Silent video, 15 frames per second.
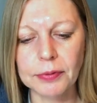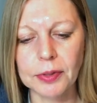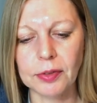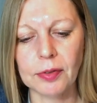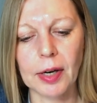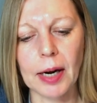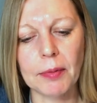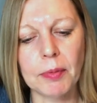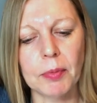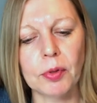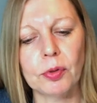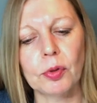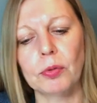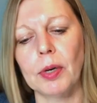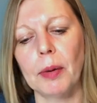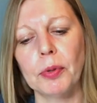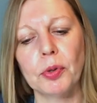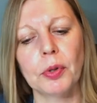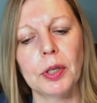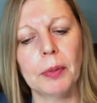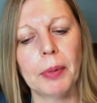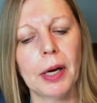described them as somewhere
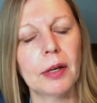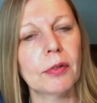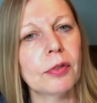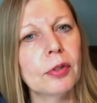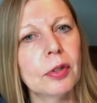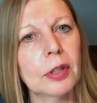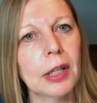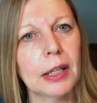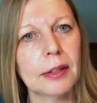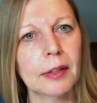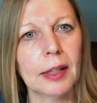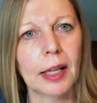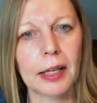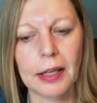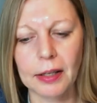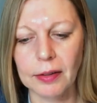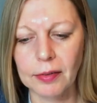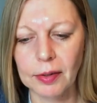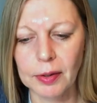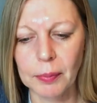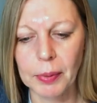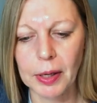between a pair of snug
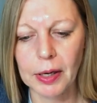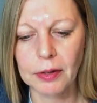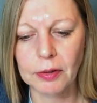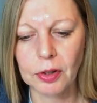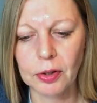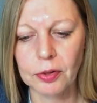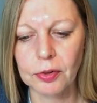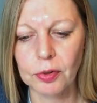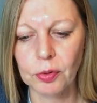leggings and a pair of cosy